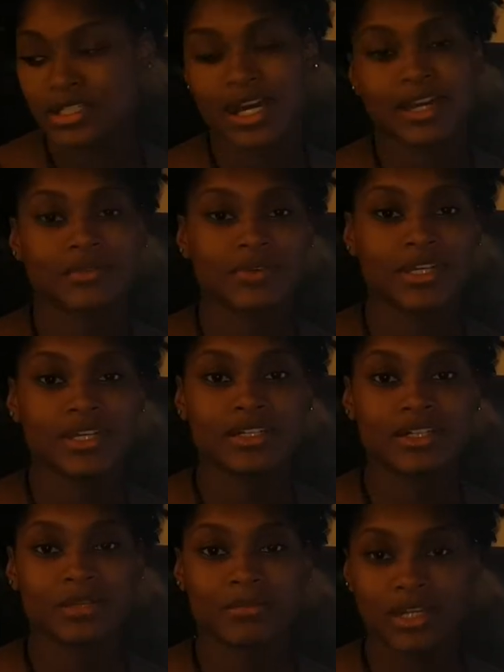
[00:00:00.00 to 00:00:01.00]

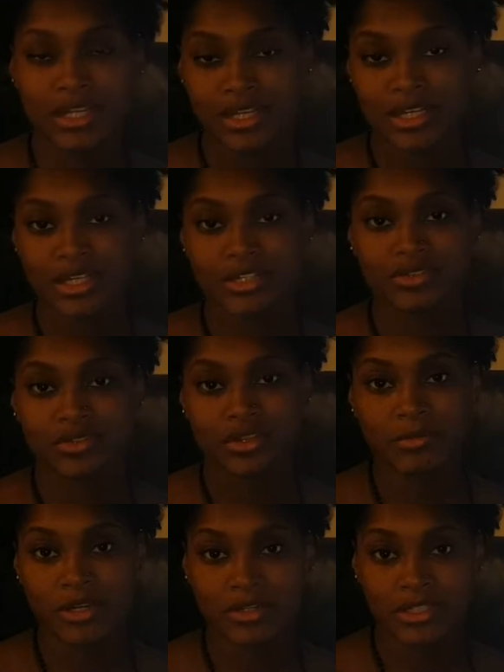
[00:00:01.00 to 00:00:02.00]
gonorrhea, chlamydia, and
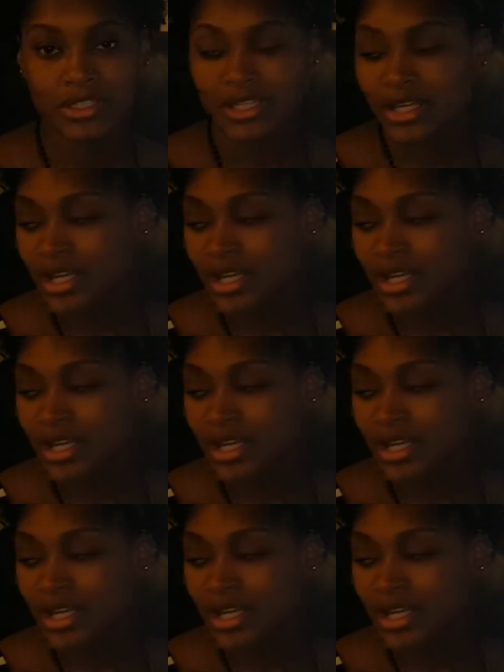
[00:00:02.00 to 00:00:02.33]
trichomoniasis.